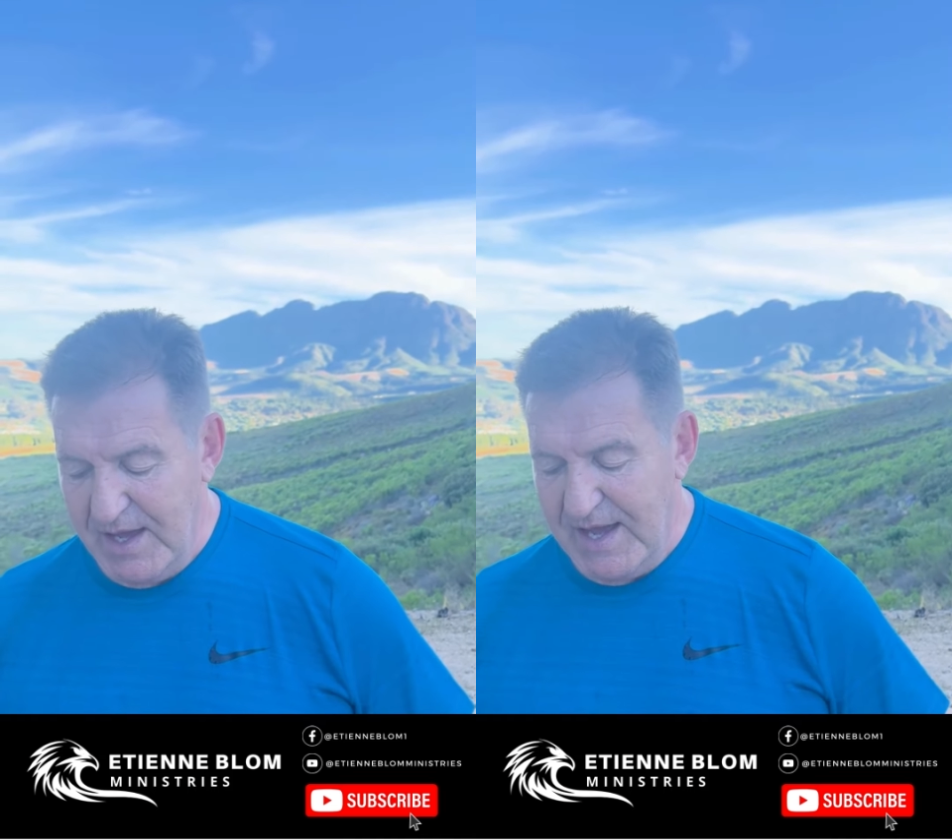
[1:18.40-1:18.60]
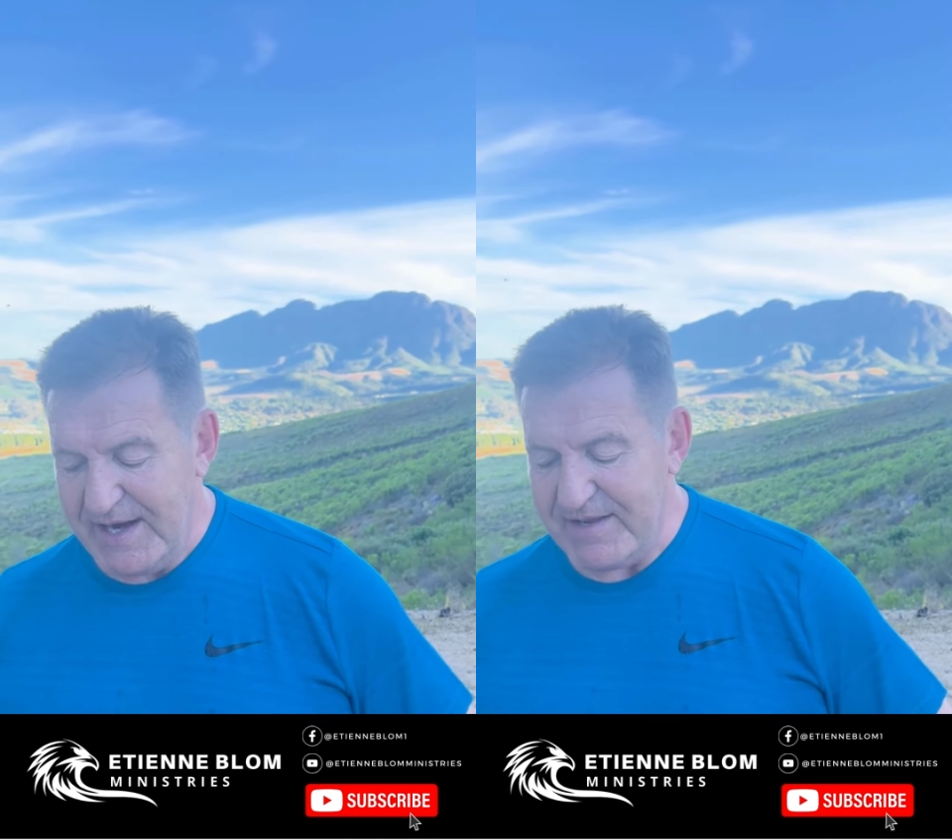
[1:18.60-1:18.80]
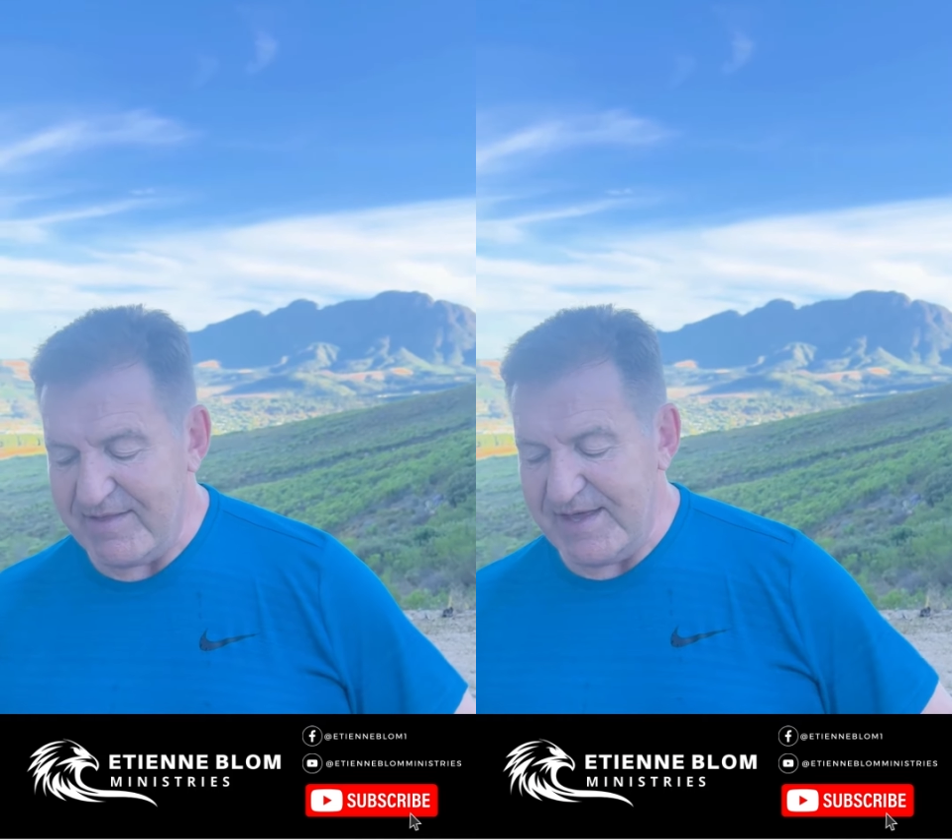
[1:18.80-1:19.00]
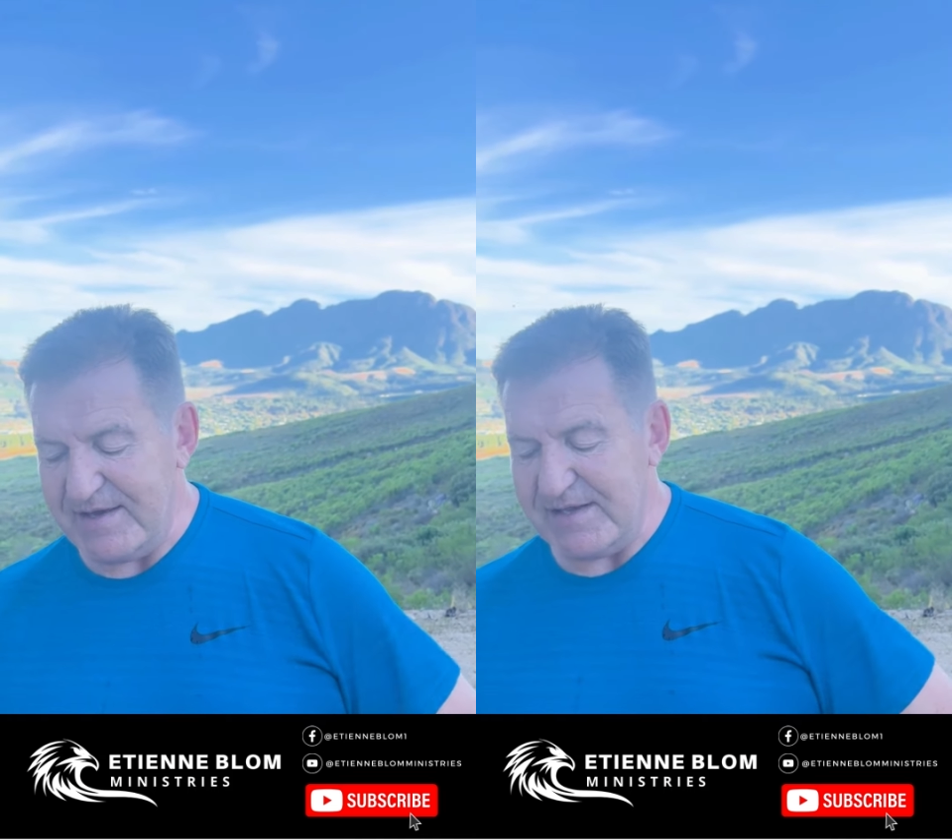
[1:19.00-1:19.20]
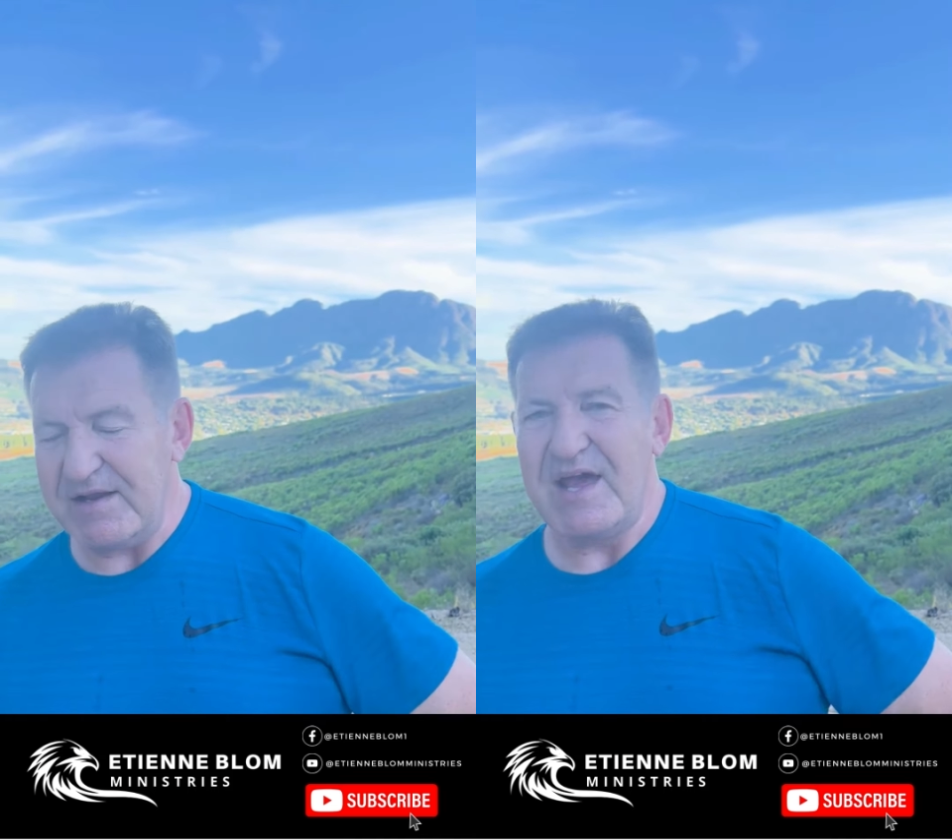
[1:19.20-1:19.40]
And He
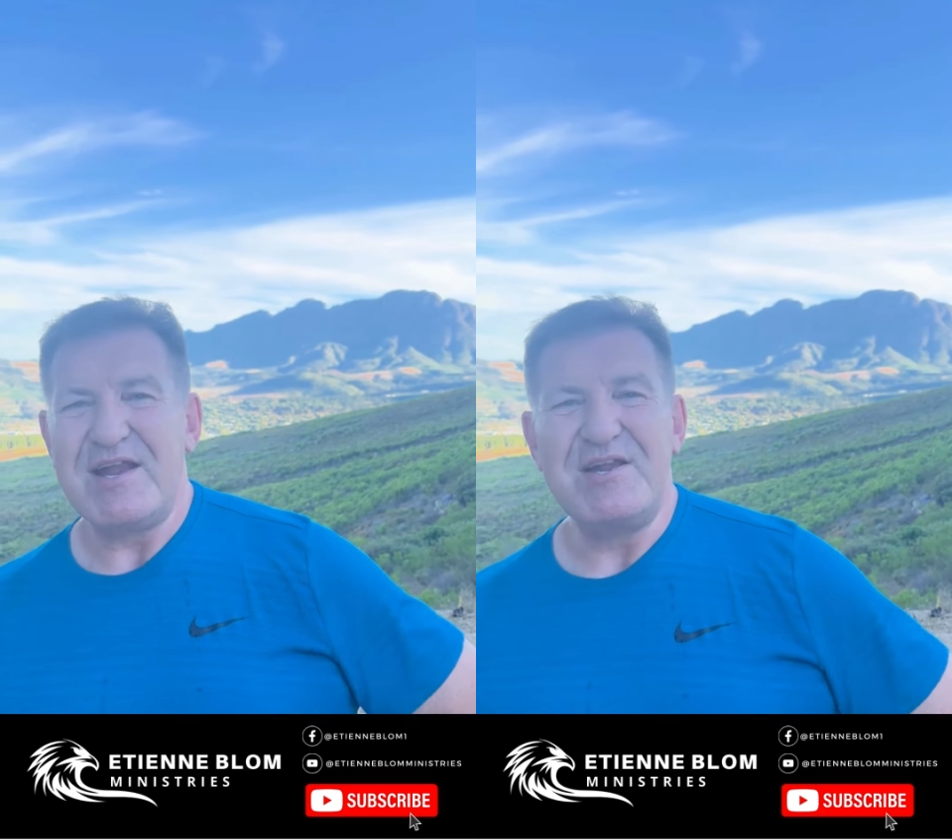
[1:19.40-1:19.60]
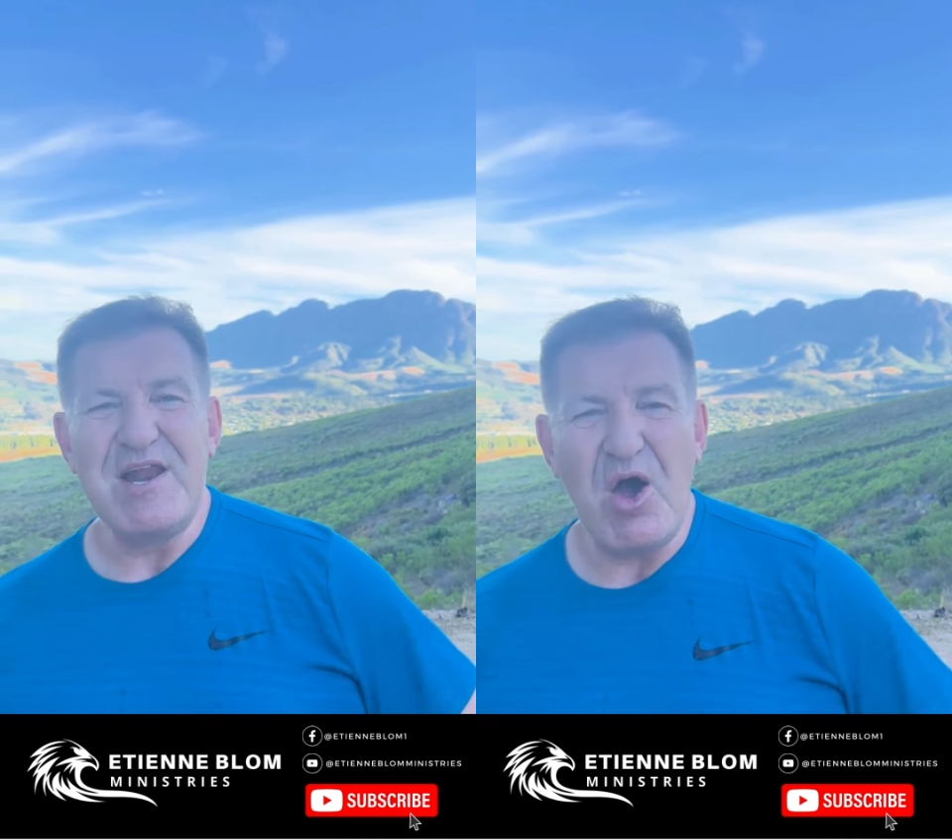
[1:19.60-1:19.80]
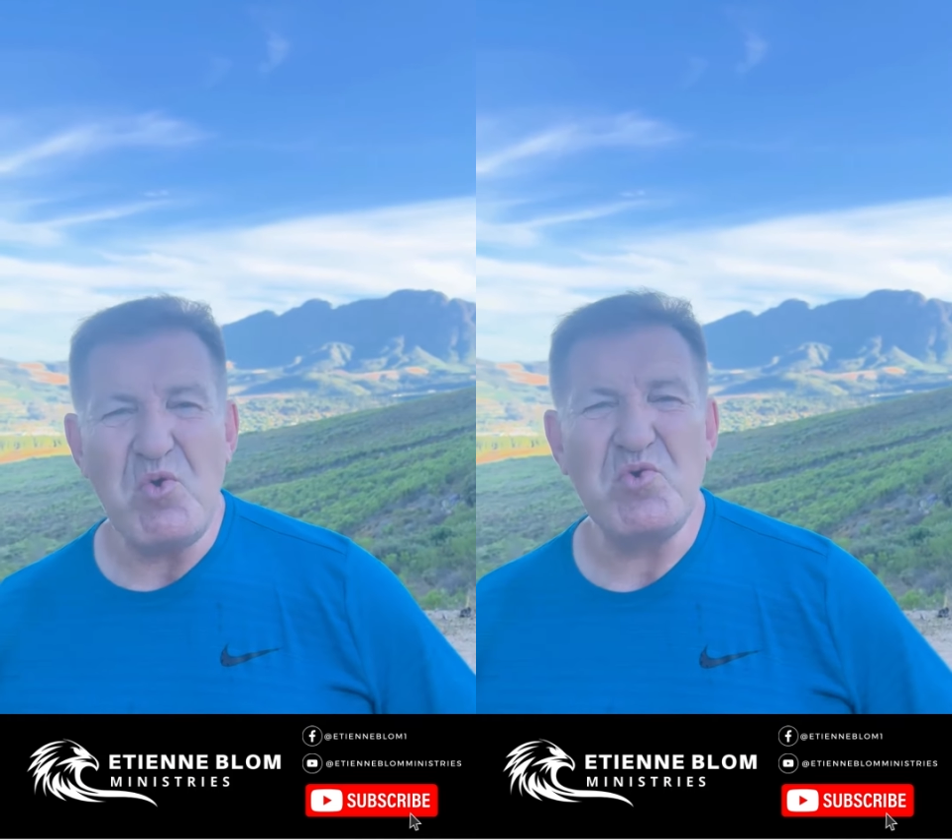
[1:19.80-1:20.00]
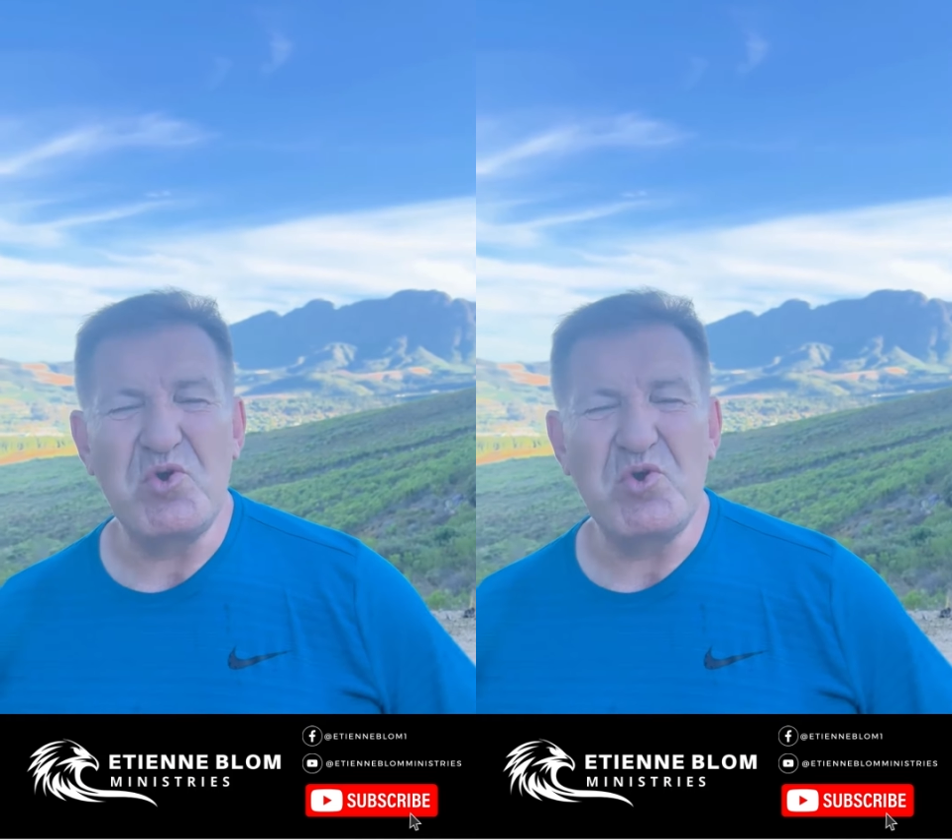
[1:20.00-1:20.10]
said that no